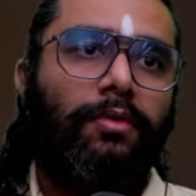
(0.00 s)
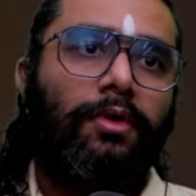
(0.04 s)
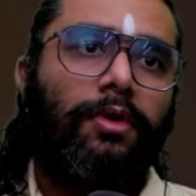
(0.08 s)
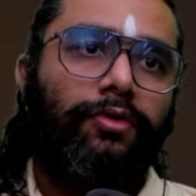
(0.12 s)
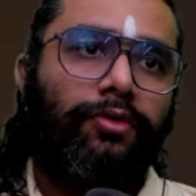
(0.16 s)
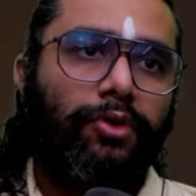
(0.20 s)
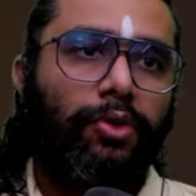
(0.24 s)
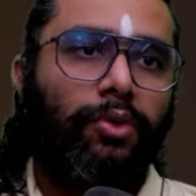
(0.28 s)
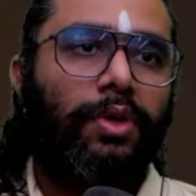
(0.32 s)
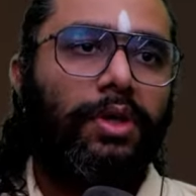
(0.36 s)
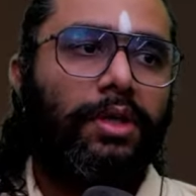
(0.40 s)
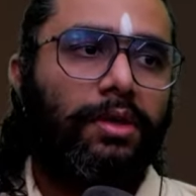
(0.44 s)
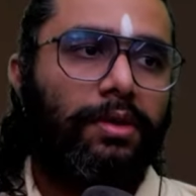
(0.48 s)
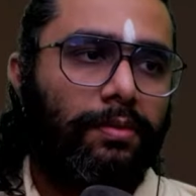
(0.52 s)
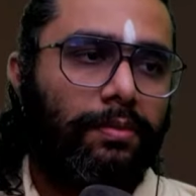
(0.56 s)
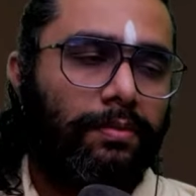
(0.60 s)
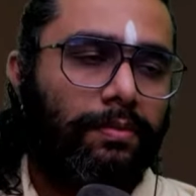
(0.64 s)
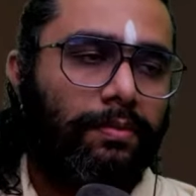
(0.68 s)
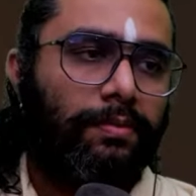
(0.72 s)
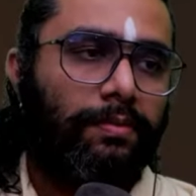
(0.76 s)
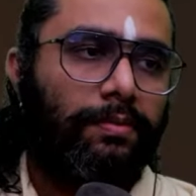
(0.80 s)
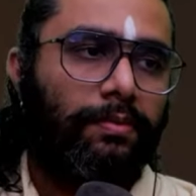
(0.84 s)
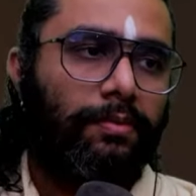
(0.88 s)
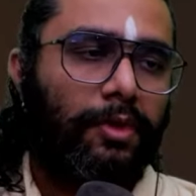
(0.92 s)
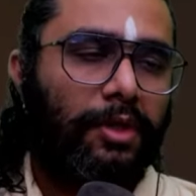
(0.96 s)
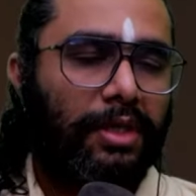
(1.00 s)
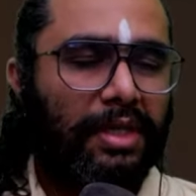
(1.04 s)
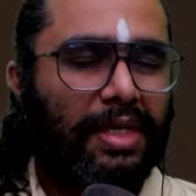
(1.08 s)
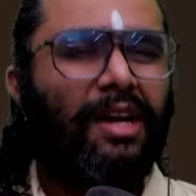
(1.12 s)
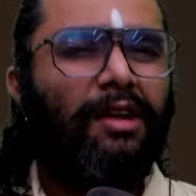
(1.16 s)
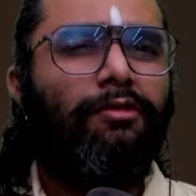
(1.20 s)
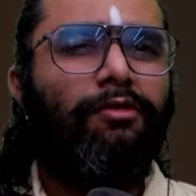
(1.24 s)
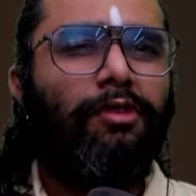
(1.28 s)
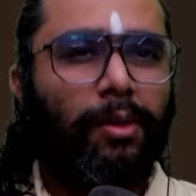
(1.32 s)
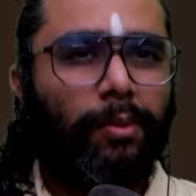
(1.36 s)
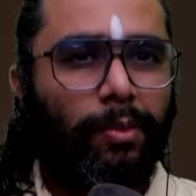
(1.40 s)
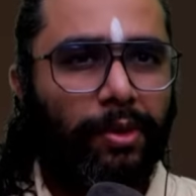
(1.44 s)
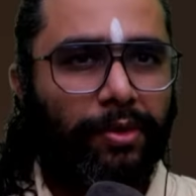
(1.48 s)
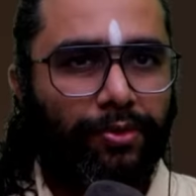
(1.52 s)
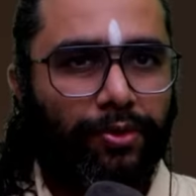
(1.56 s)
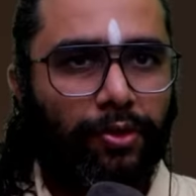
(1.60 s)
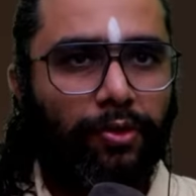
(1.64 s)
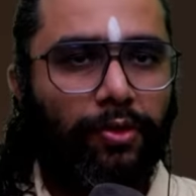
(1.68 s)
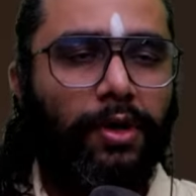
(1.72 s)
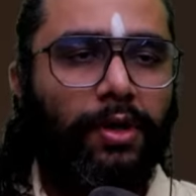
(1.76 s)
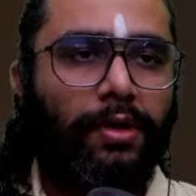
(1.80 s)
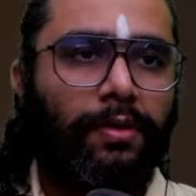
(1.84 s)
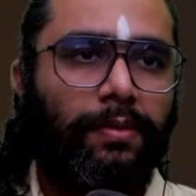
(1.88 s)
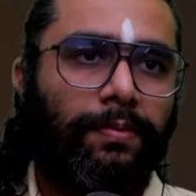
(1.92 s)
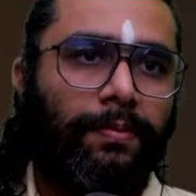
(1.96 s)
fewer. That will be
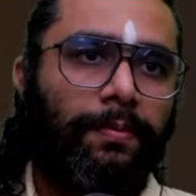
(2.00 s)
fewer.